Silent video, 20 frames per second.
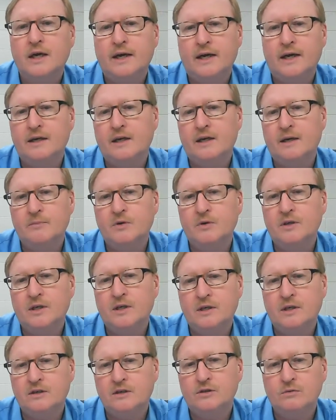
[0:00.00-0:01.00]
And I'm going
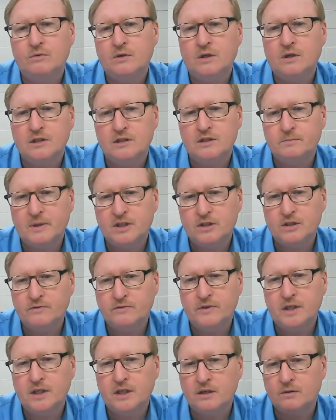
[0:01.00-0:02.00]
to do a special
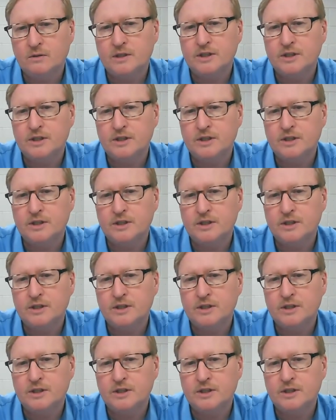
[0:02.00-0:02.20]
video